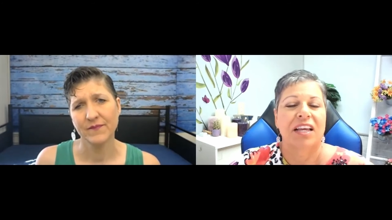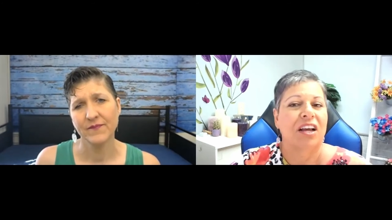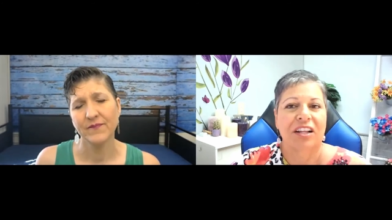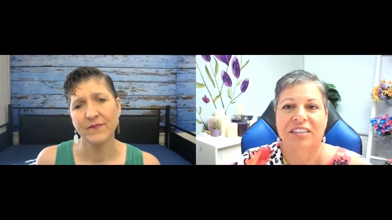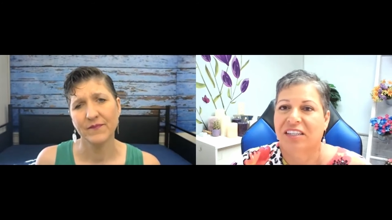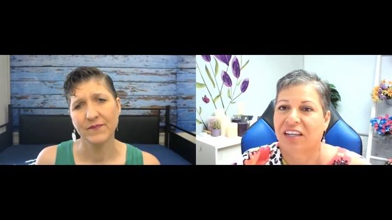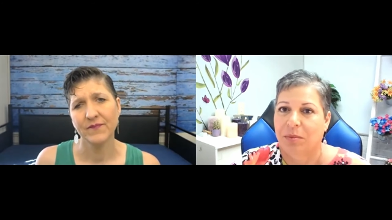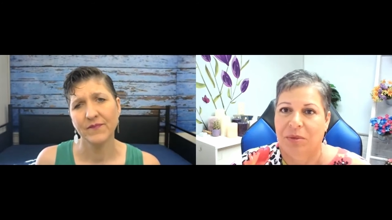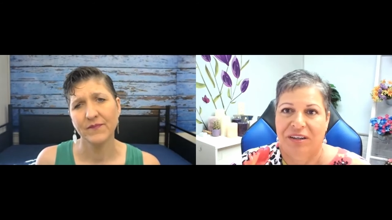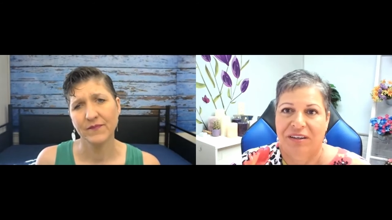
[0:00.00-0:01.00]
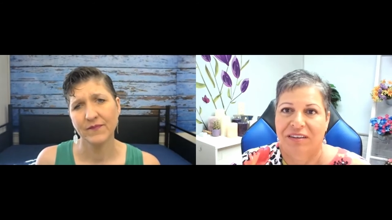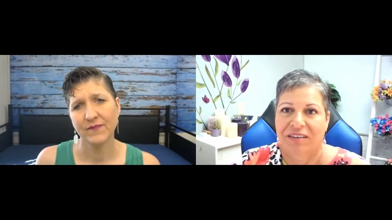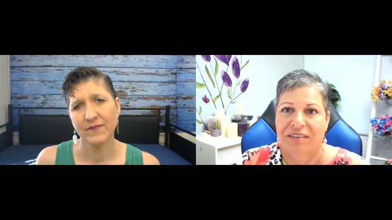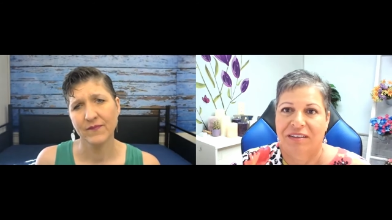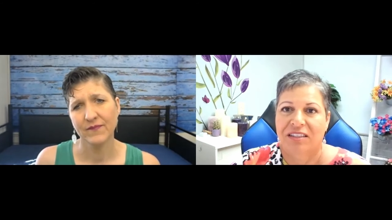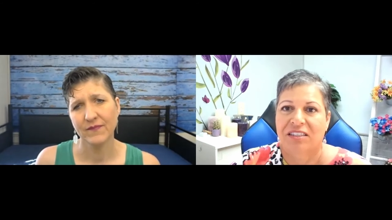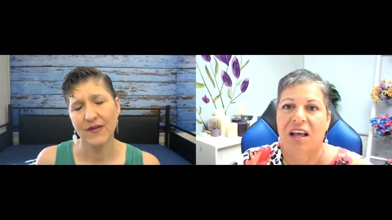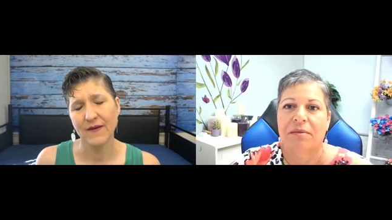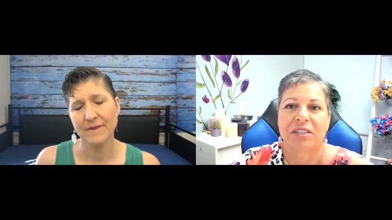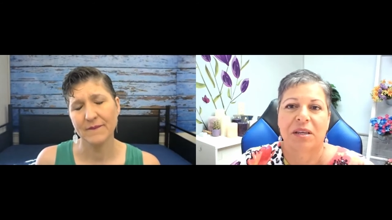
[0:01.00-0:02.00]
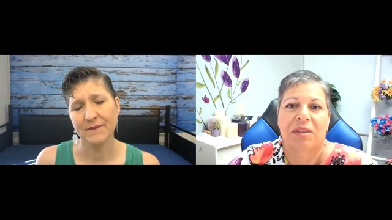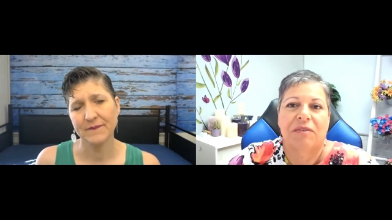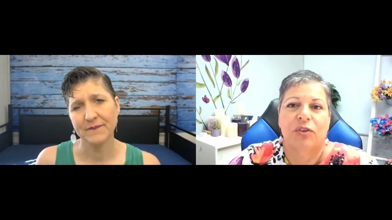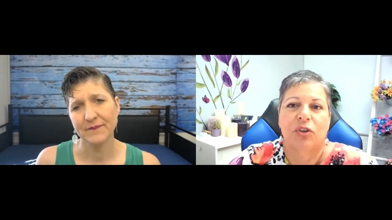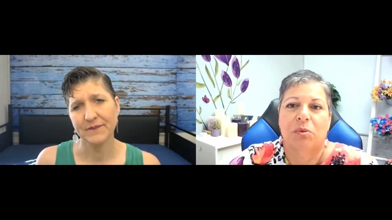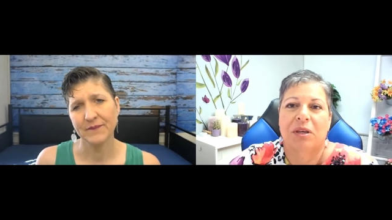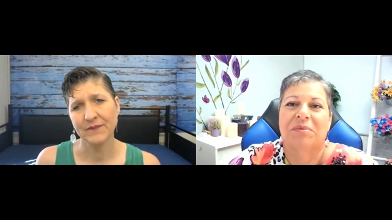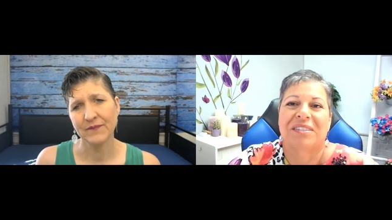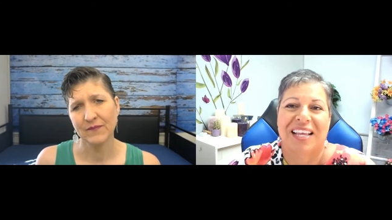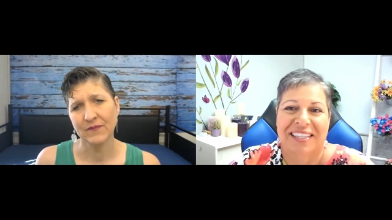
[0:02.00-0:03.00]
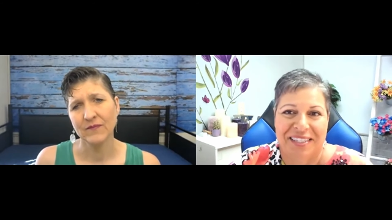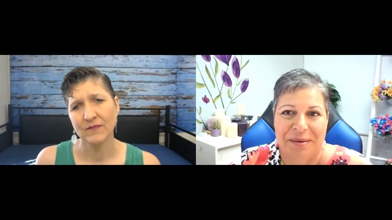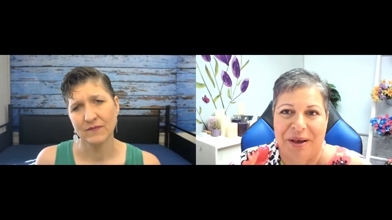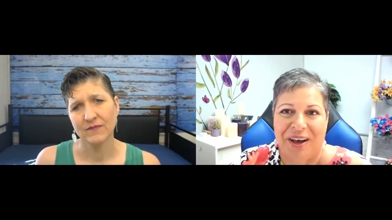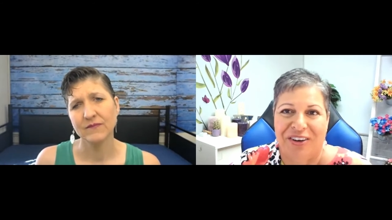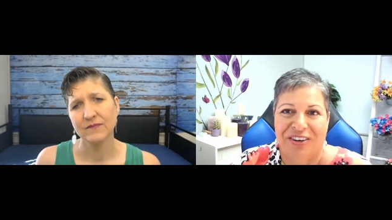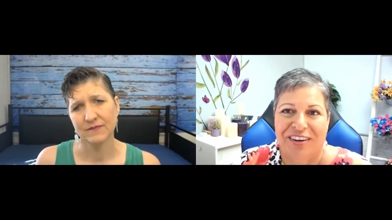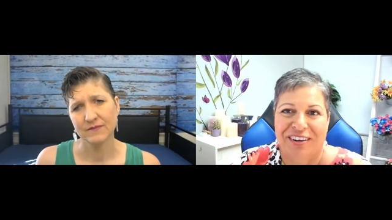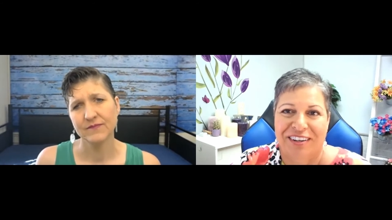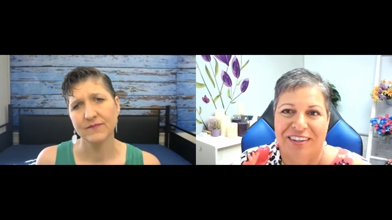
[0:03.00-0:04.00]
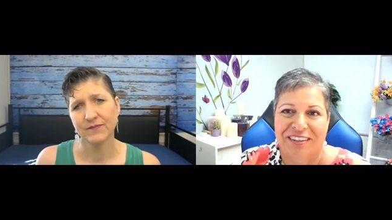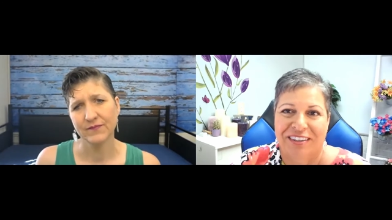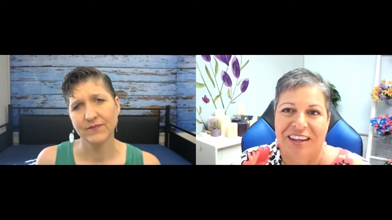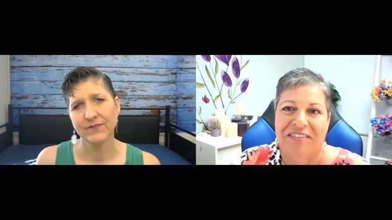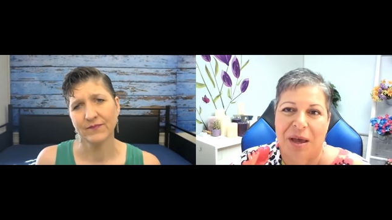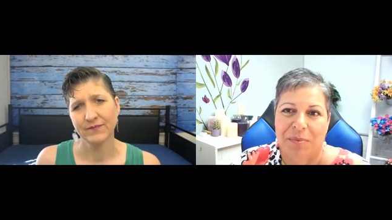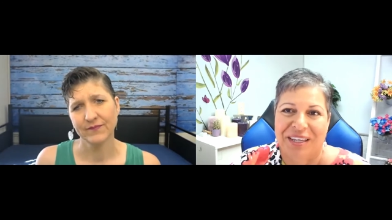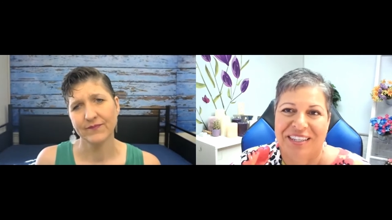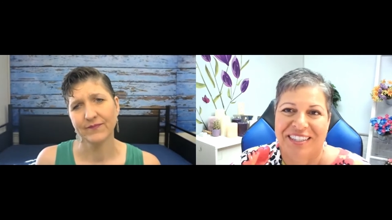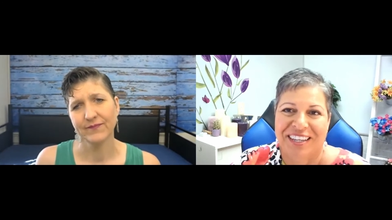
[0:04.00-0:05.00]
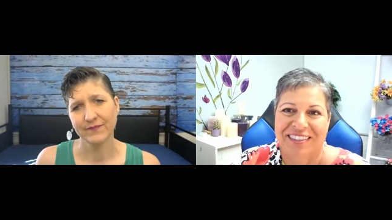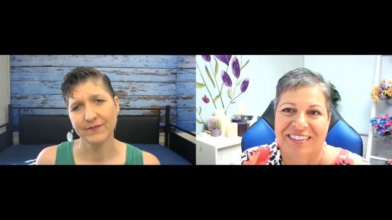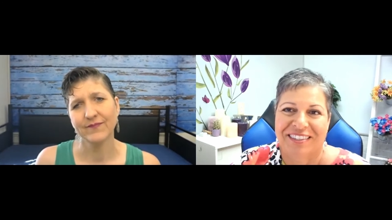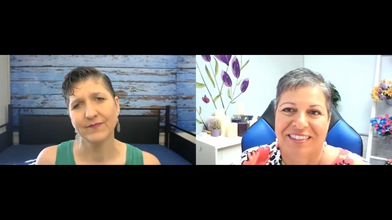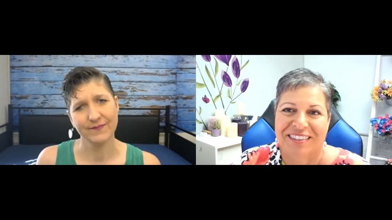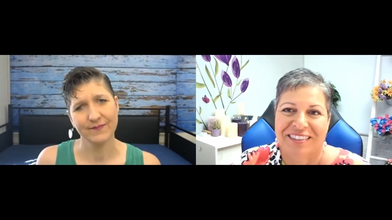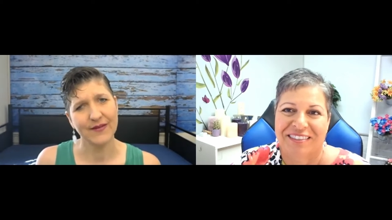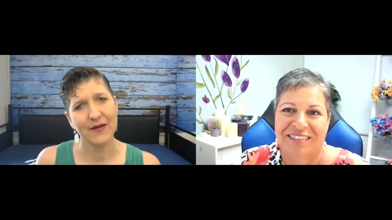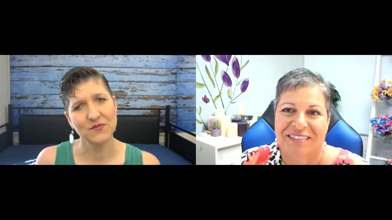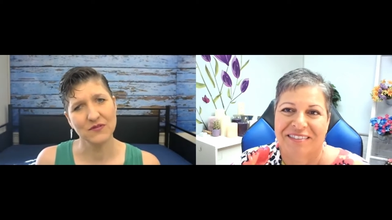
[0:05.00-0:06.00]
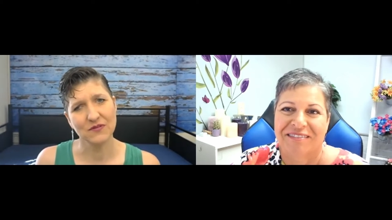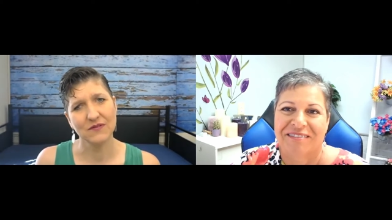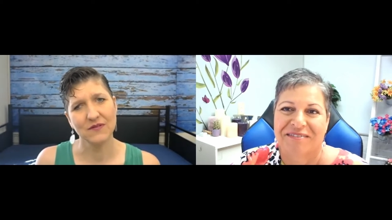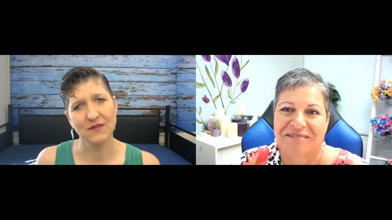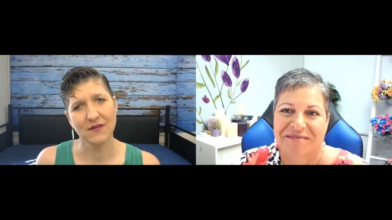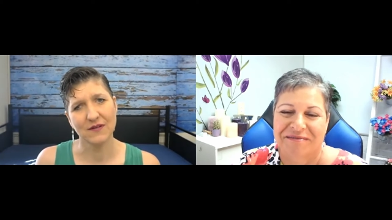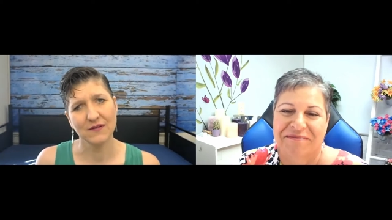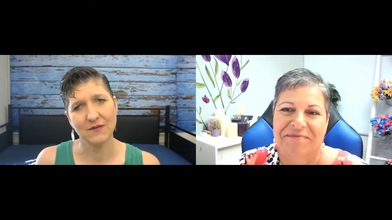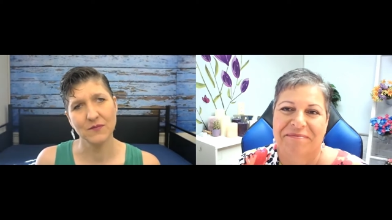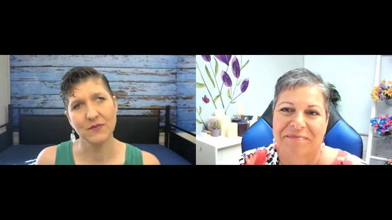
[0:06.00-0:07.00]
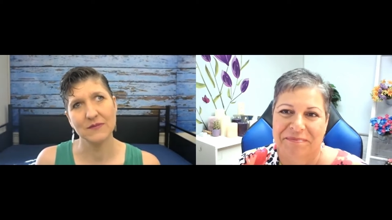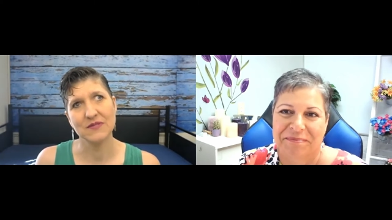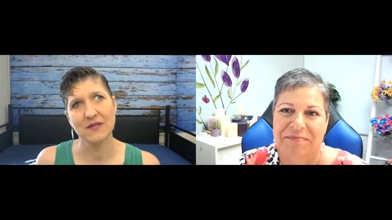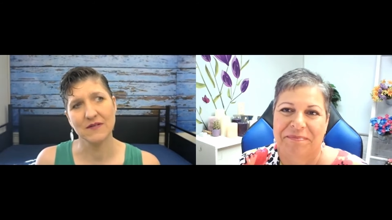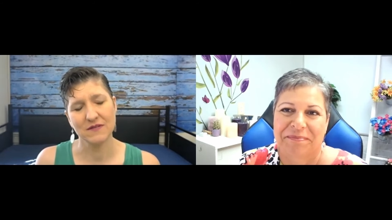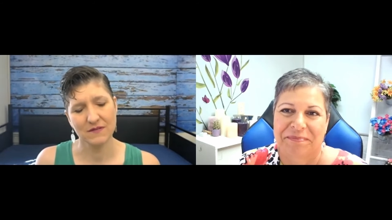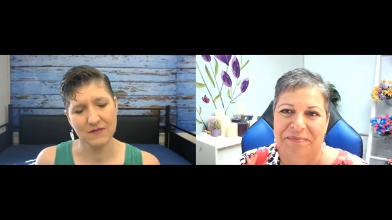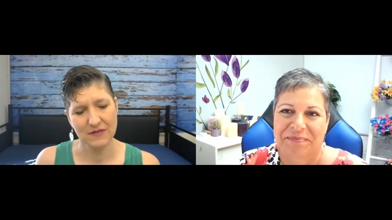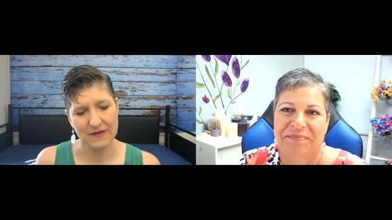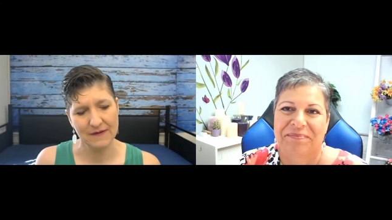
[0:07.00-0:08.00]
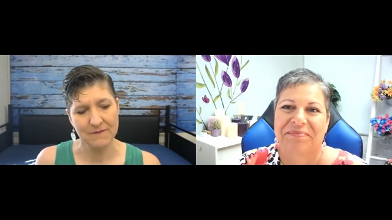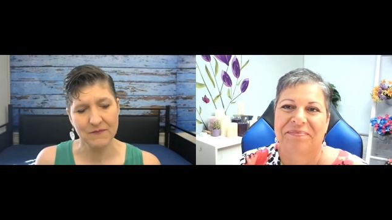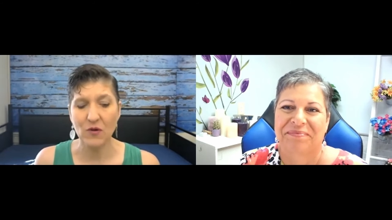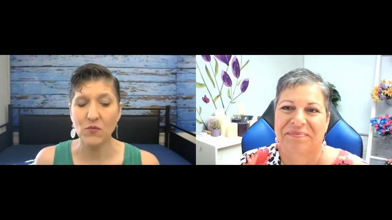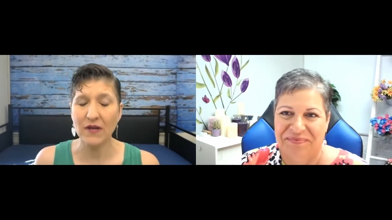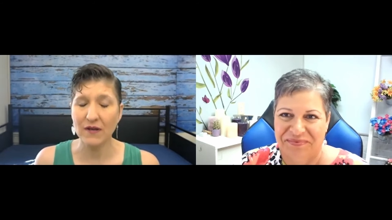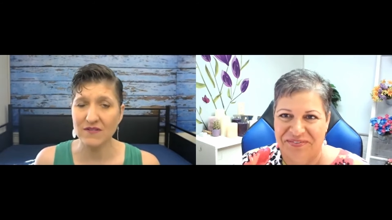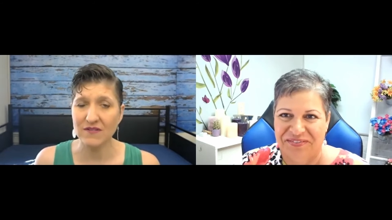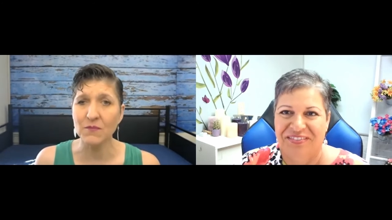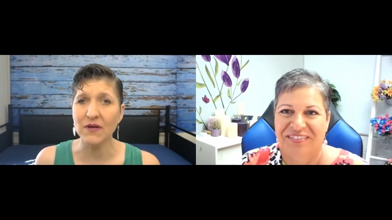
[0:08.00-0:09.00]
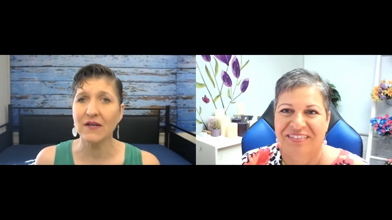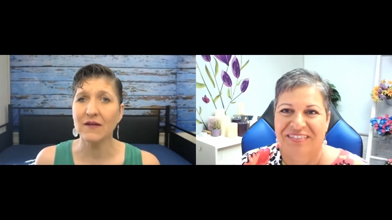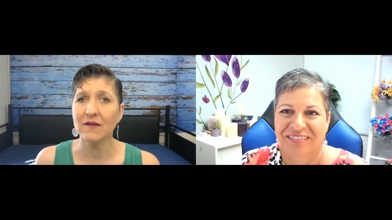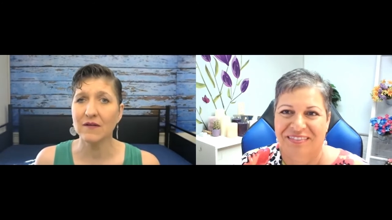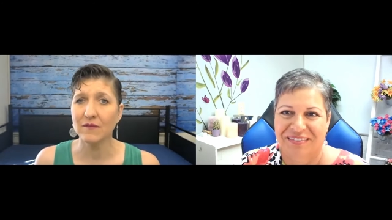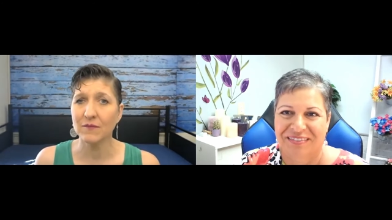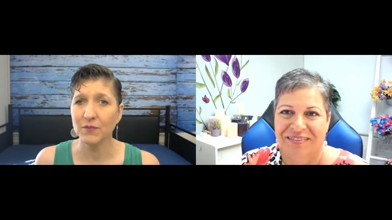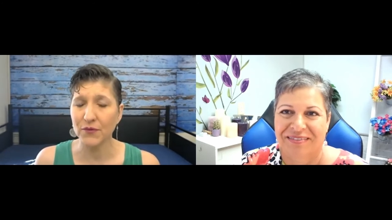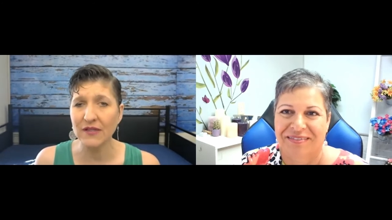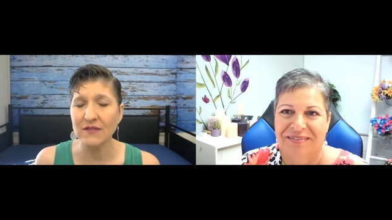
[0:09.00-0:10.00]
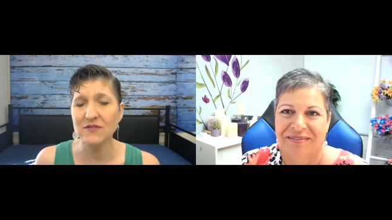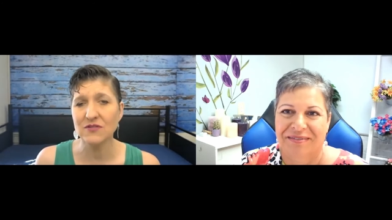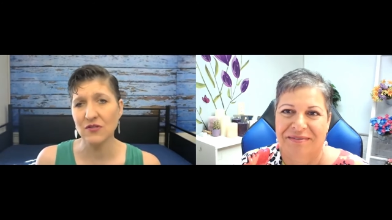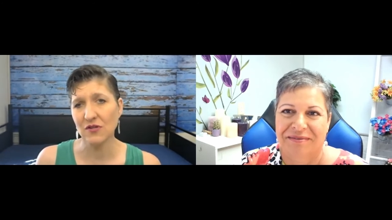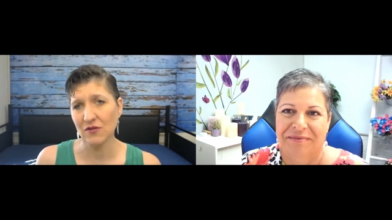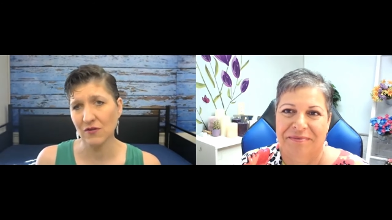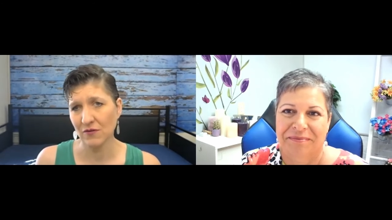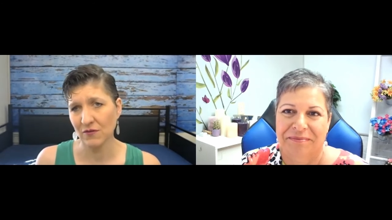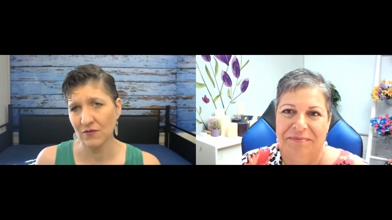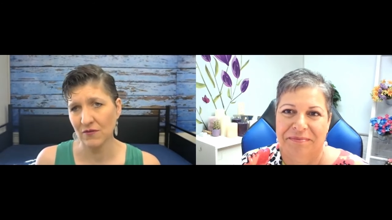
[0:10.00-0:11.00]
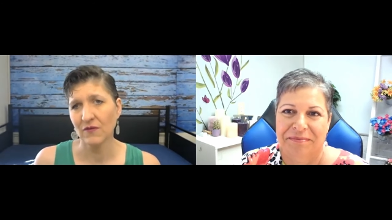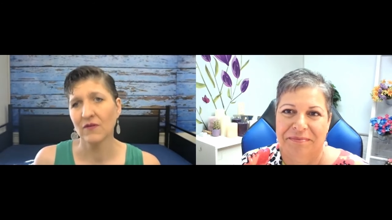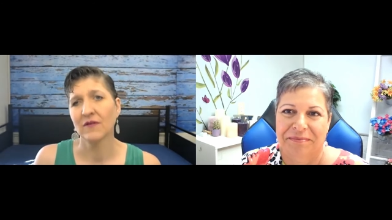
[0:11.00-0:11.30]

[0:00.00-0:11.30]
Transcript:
Speaker 1: in God's timing. It's not mm-hmm. something for you to be obsessed about, if that makes sense.
Speaker 2: Absolutely. Yeah. Don't be obsessed. But when somebody brings to you,